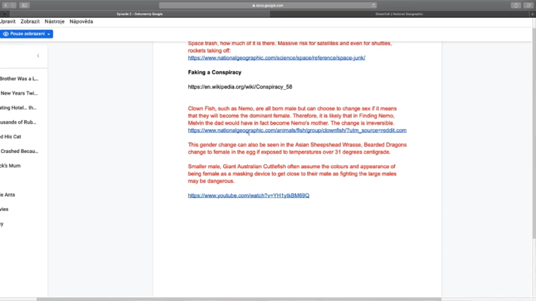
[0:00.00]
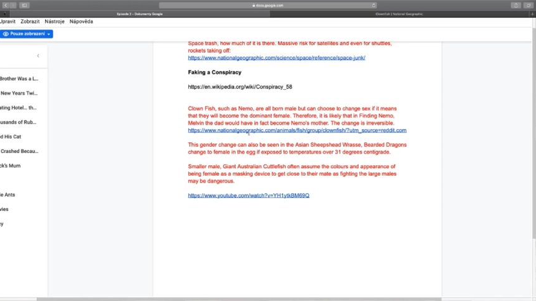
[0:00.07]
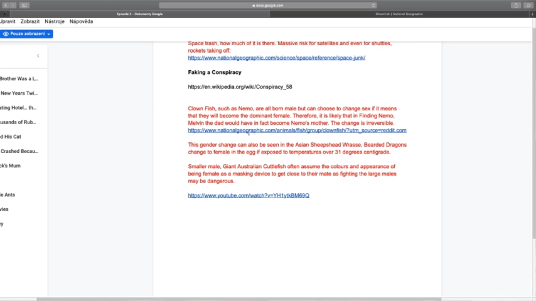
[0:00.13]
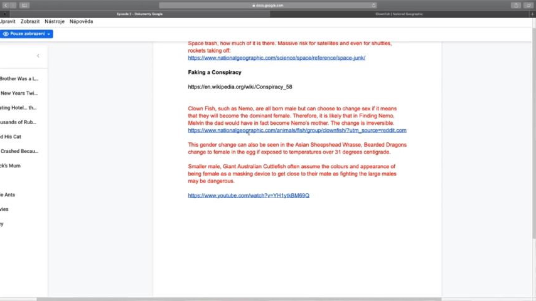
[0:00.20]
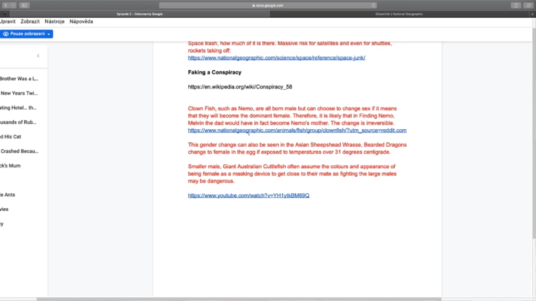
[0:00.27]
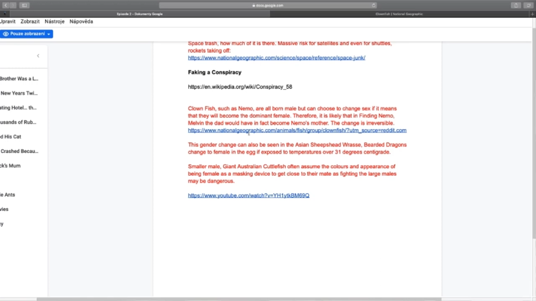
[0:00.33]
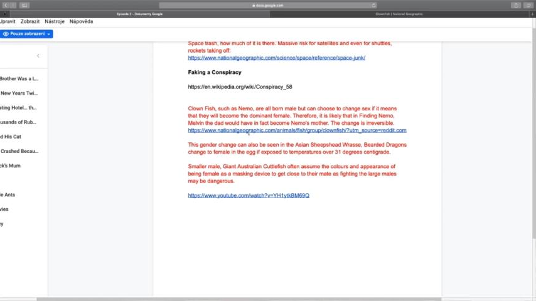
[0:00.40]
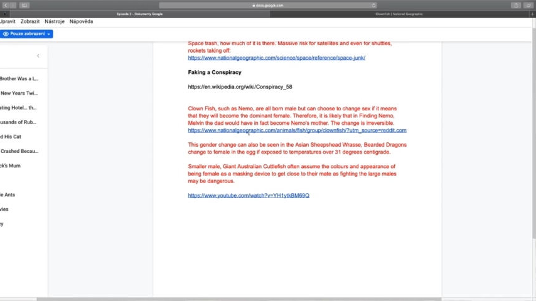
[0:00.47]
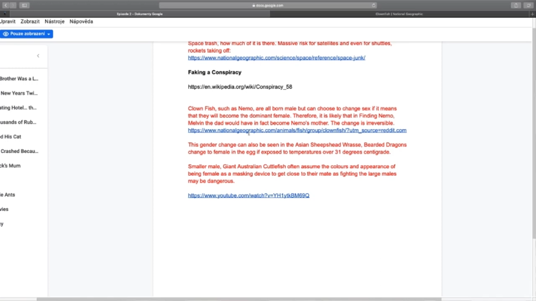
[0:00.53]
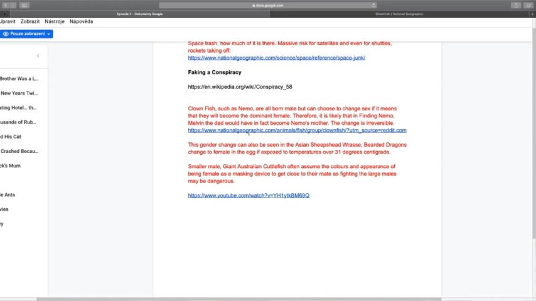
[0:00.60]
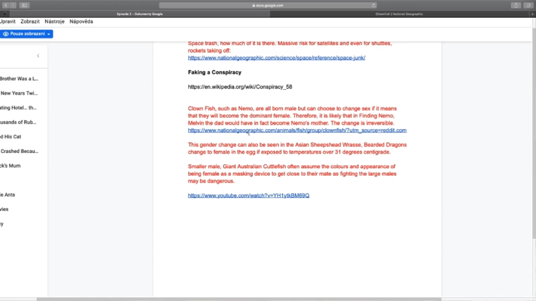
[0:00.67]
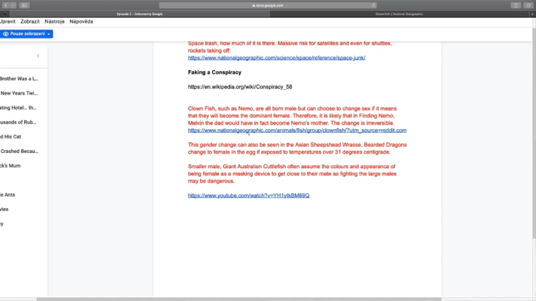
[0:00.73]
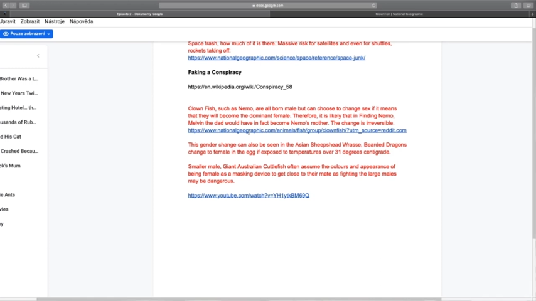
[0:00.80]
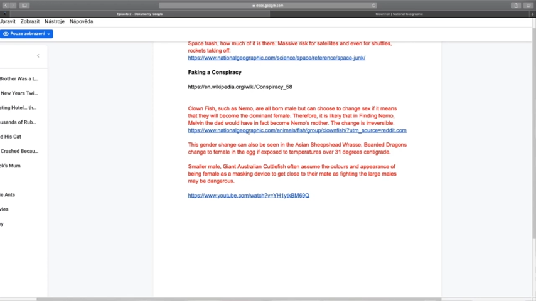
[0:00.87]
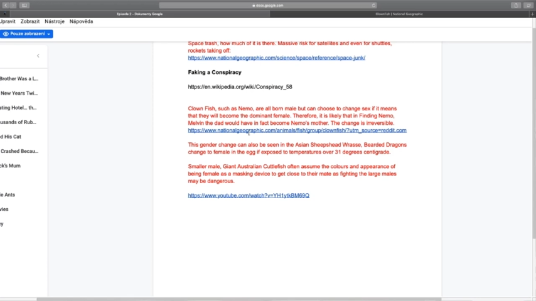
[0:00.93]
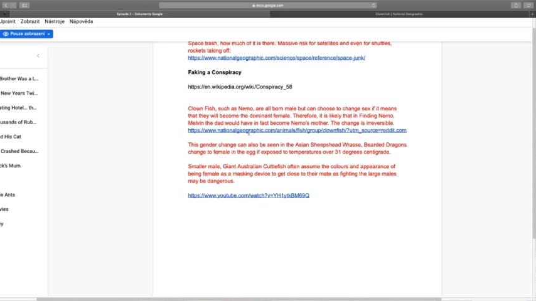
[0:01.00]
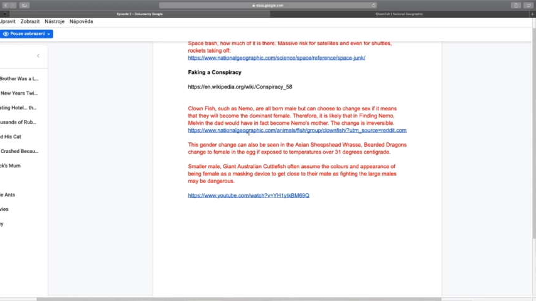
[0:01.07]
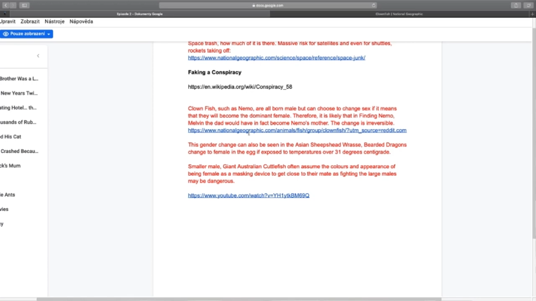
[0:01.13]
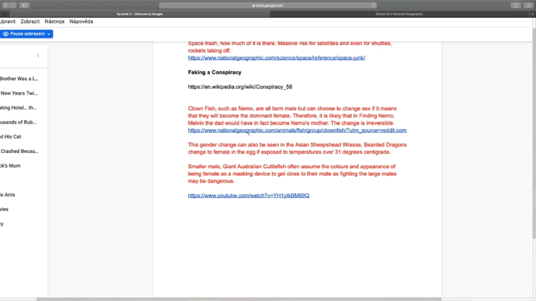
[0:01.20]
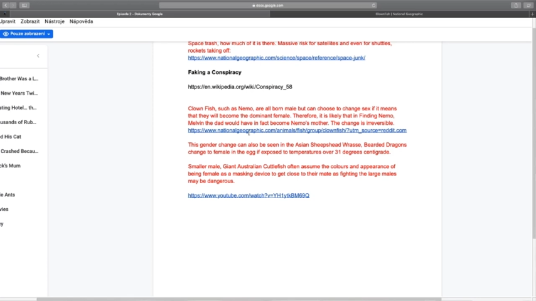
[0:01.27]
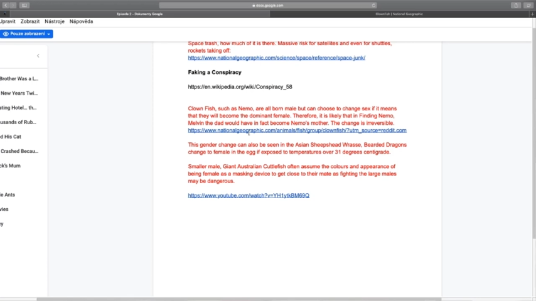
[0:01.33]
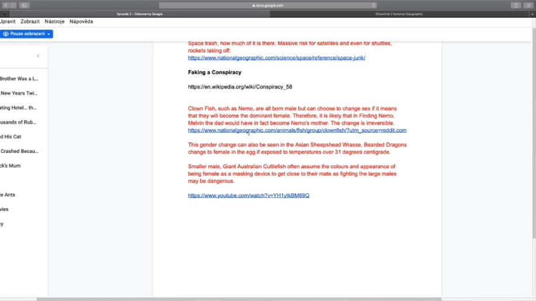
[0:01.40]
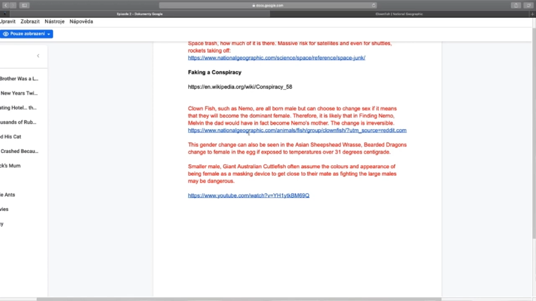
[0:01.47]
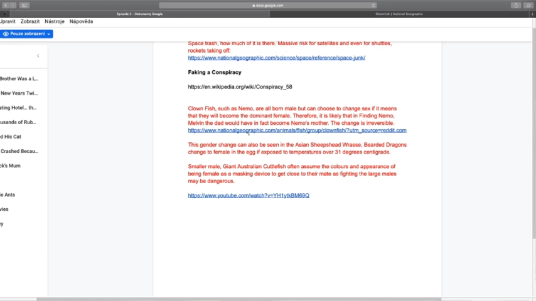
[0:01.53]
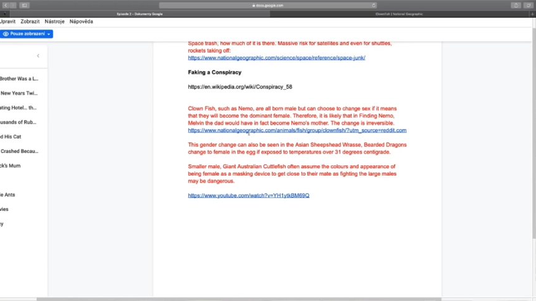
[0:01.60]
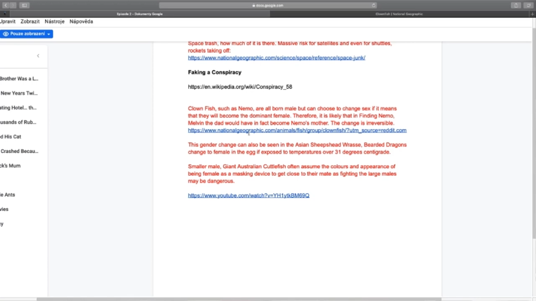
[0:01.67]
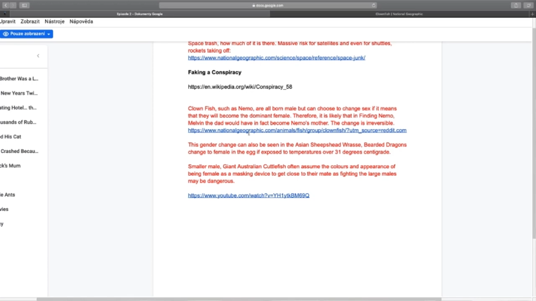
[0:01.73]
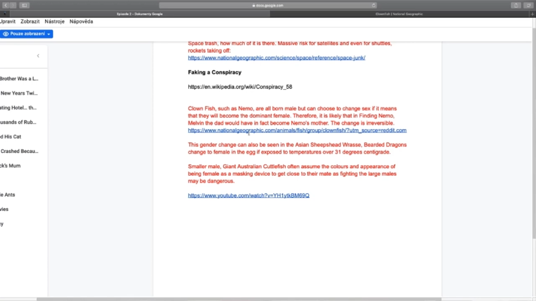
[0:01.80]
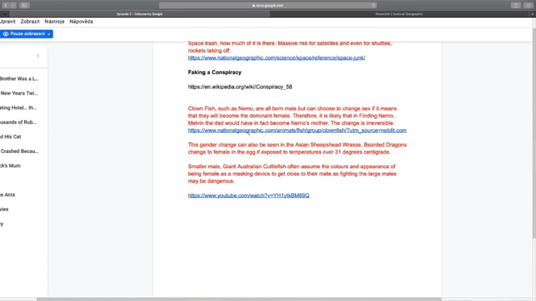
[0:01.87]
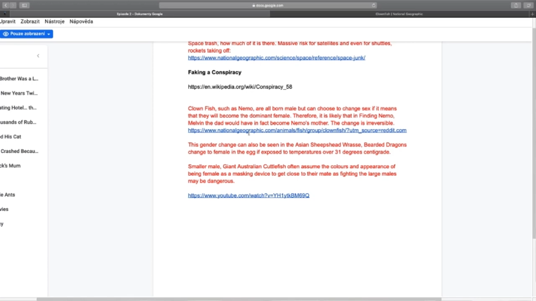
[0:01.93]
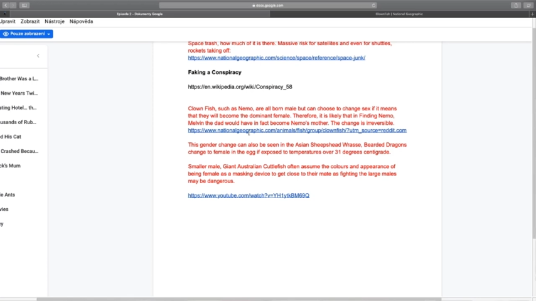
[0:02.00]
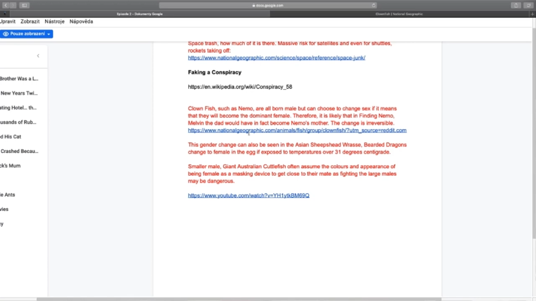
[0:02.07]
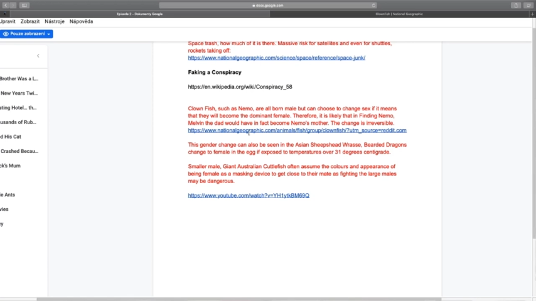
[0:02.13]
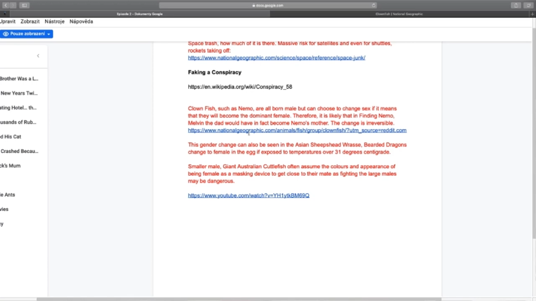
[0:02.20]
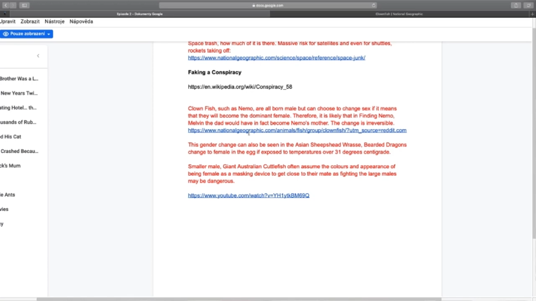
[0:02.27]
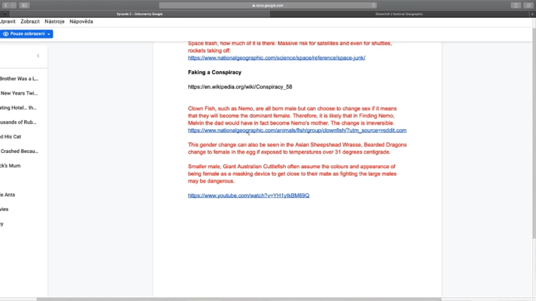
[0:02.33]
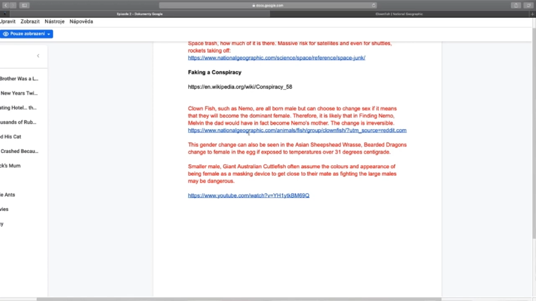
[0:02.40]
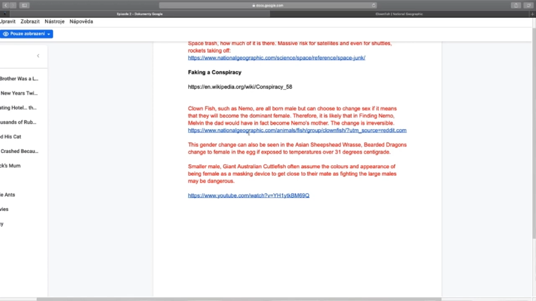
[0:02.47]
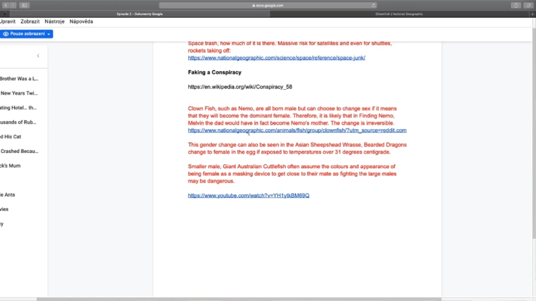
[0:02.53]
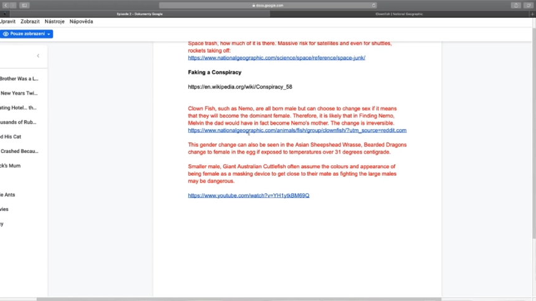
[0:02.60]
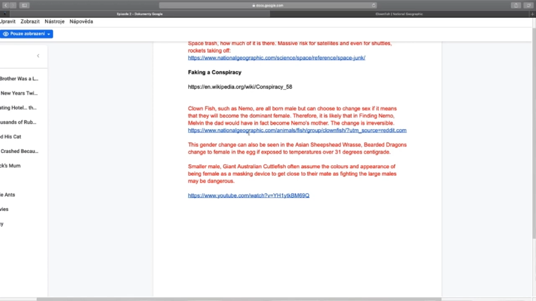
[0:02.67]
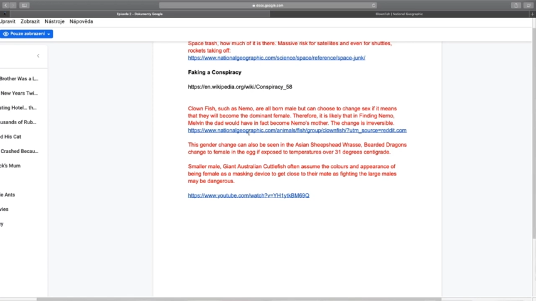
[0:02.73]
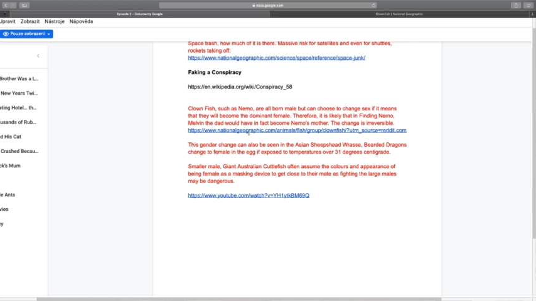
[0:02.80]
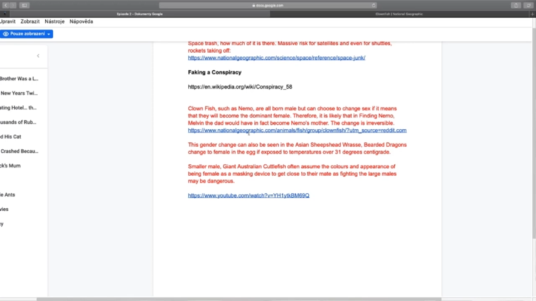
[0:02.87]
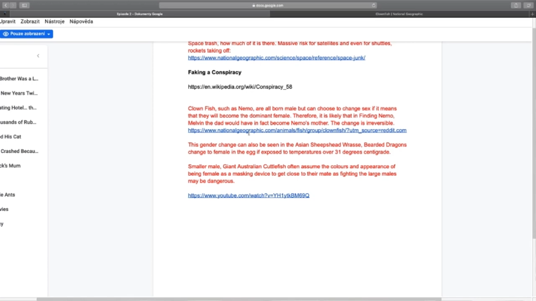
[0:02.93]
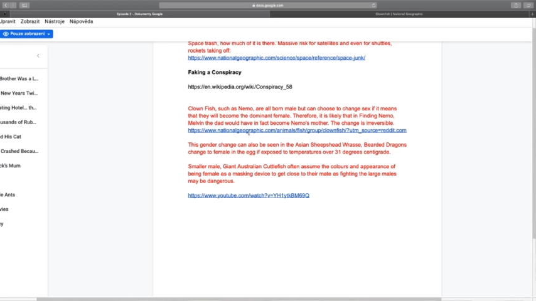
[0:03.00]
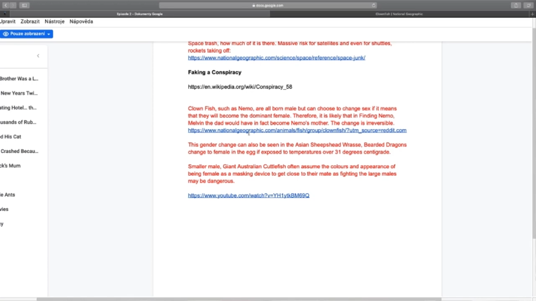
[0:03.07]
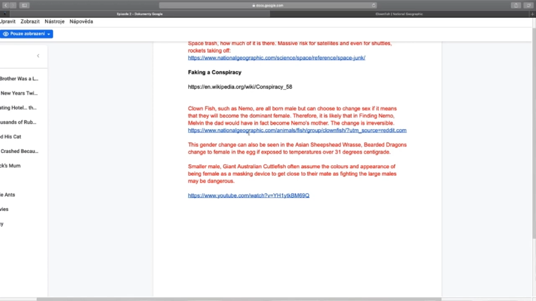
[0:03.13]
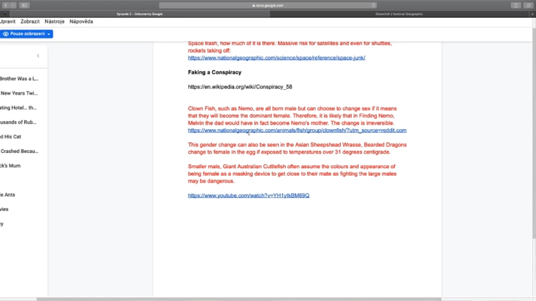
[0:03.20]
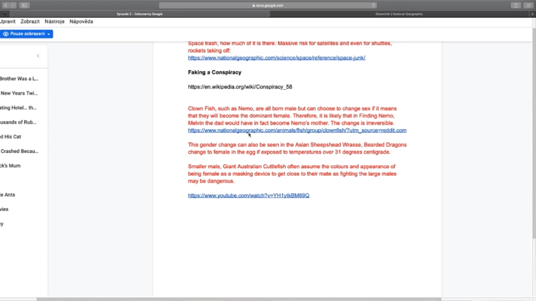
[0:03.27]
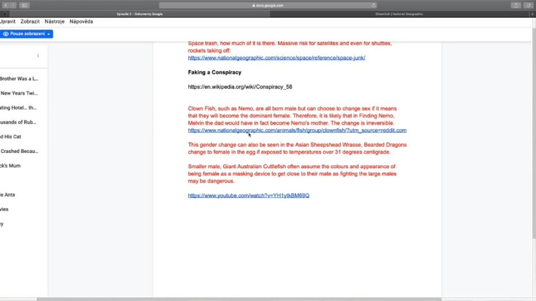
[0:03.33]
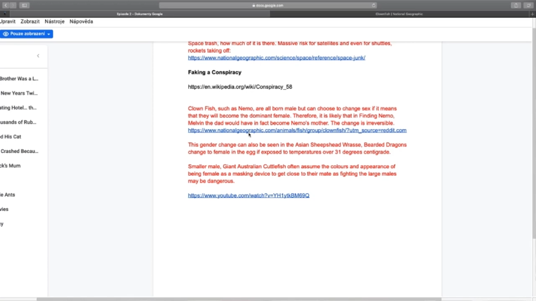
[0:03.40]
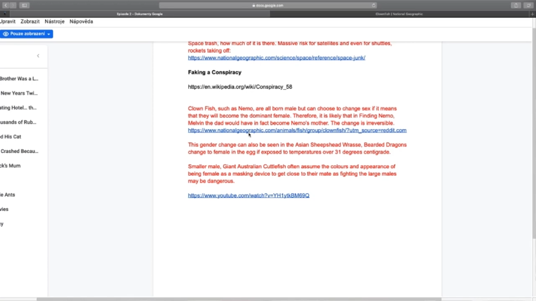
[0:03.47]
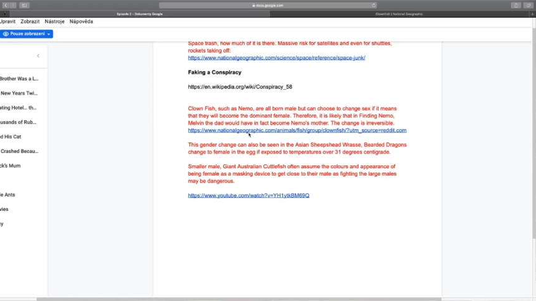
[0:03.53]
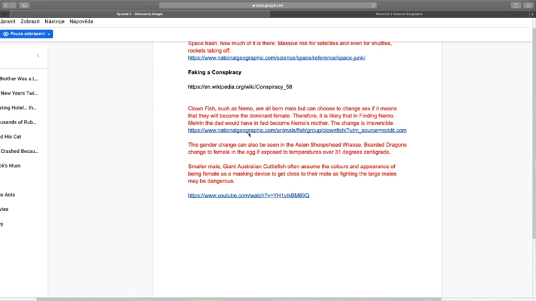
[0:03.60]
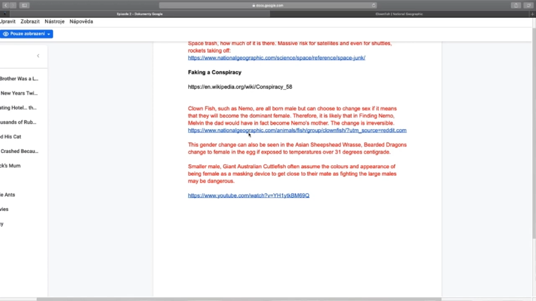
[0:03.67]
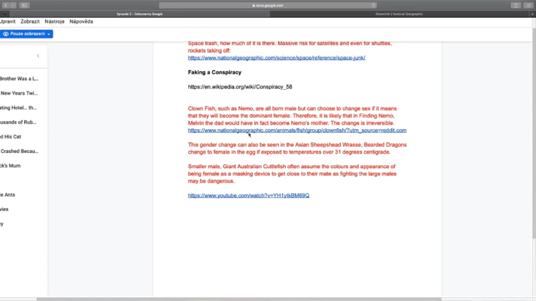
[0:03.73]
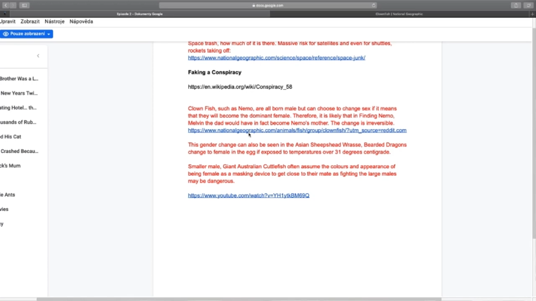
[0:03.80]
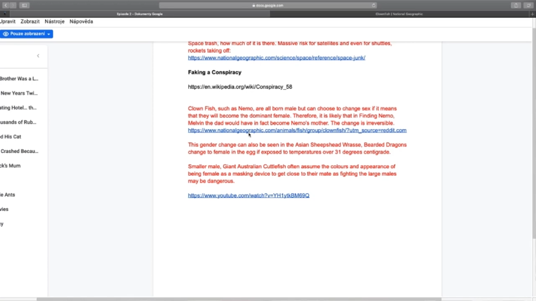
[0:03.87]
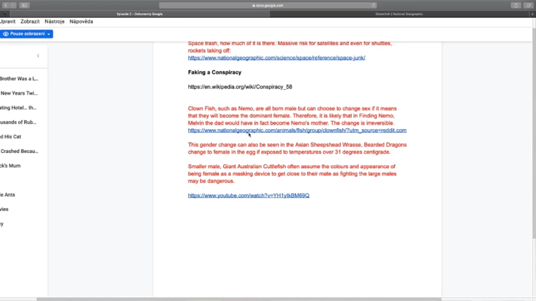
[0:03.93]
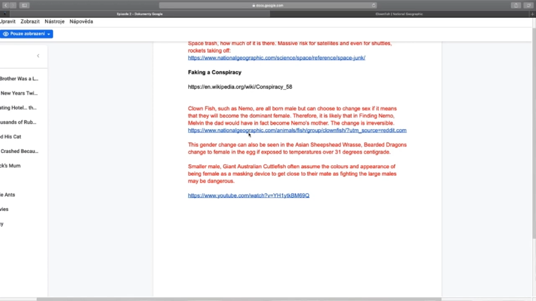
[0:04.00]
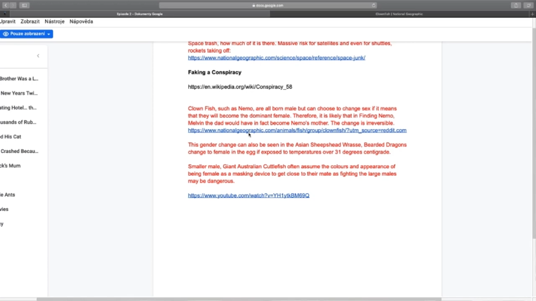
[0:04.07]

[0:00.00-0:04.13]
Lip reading: Nobody's mouth can be seen.